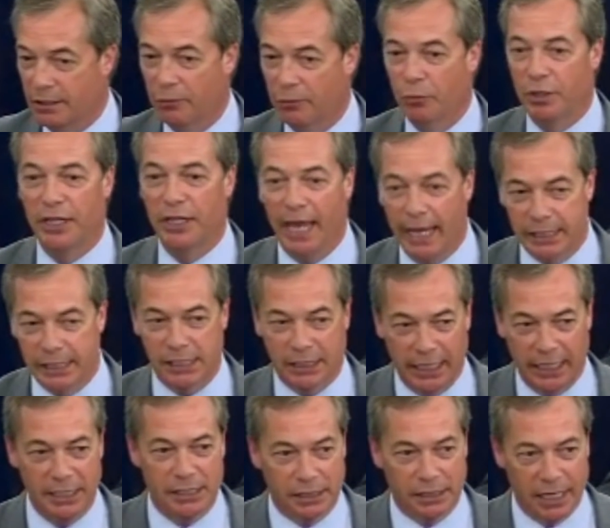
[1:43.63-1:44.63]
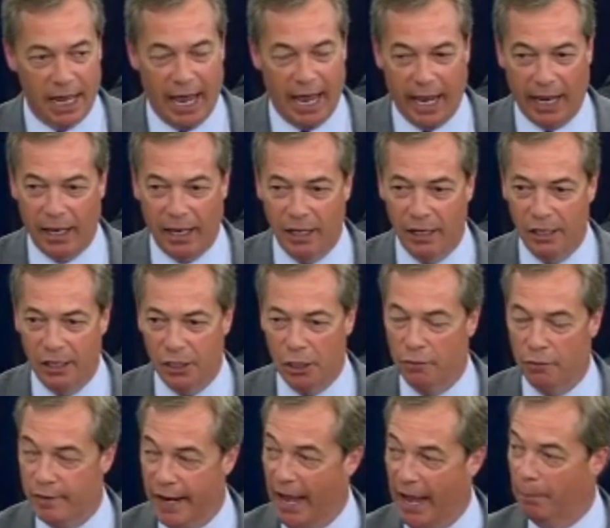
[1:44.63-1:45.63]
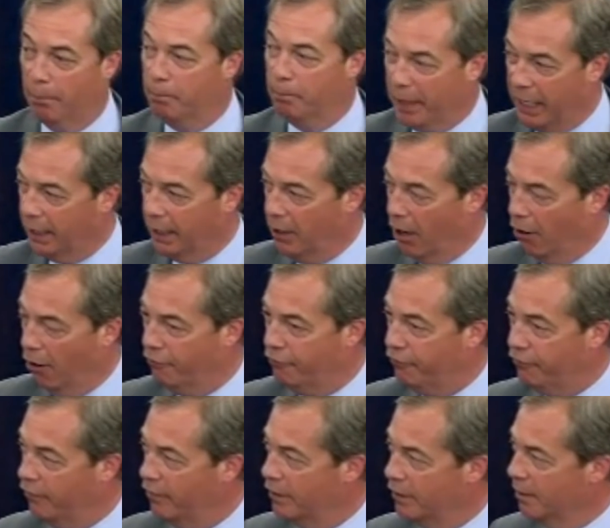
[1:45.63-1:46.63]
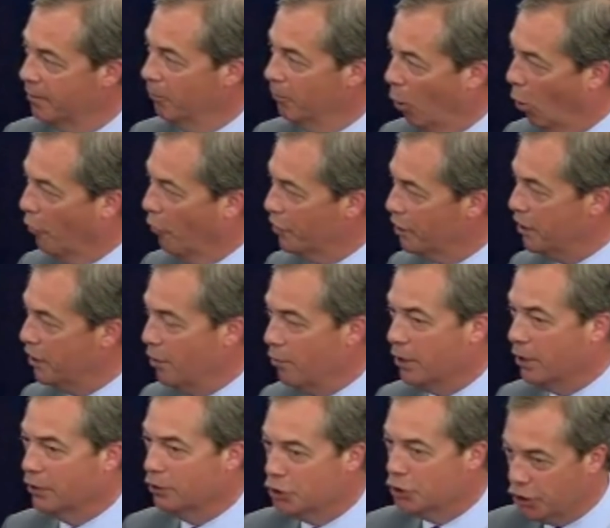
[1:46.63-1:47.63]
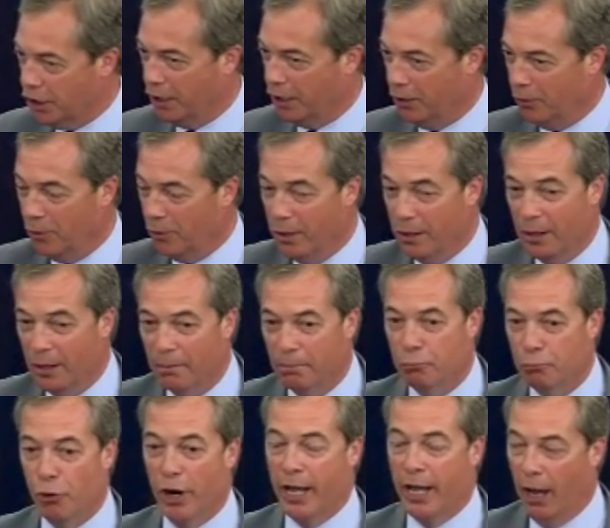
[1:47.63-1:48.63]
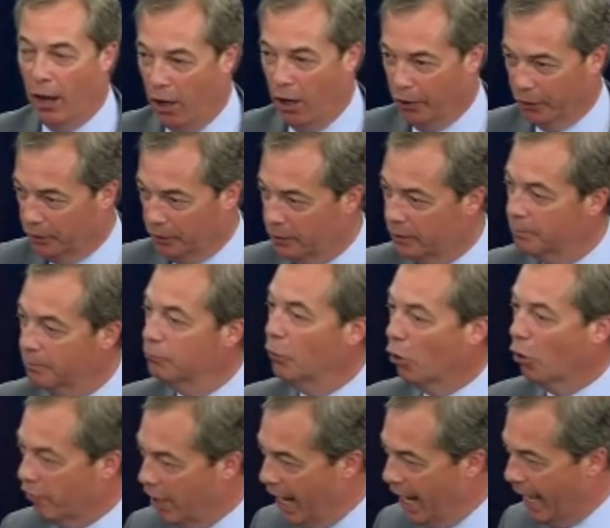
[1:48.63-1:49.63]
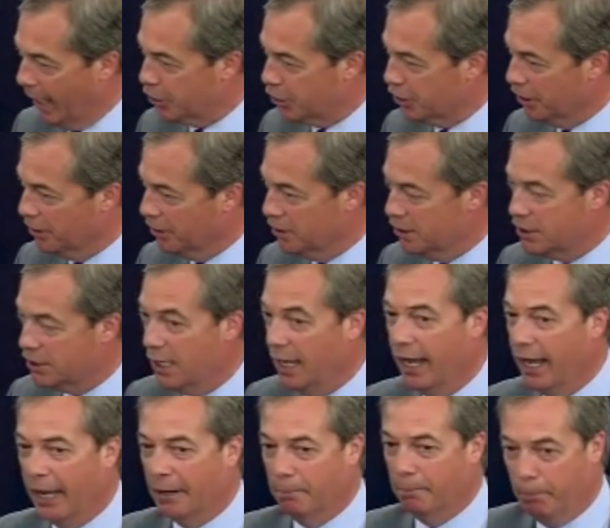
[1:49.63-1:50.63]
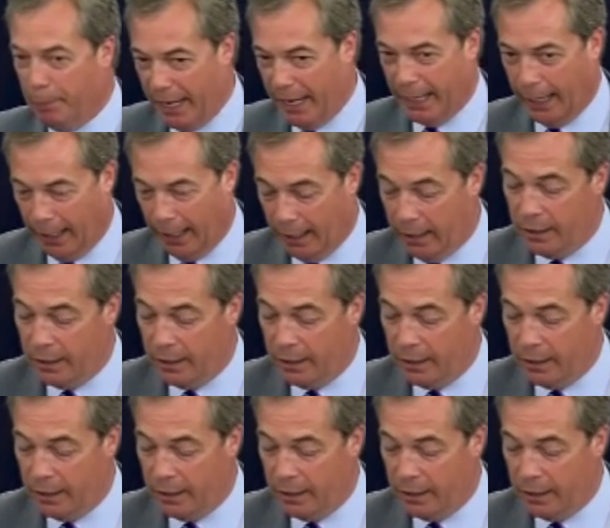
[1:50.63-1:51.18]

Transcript: with Italy today, you've now bitten off more than you can chew. Bring on more elections and bigger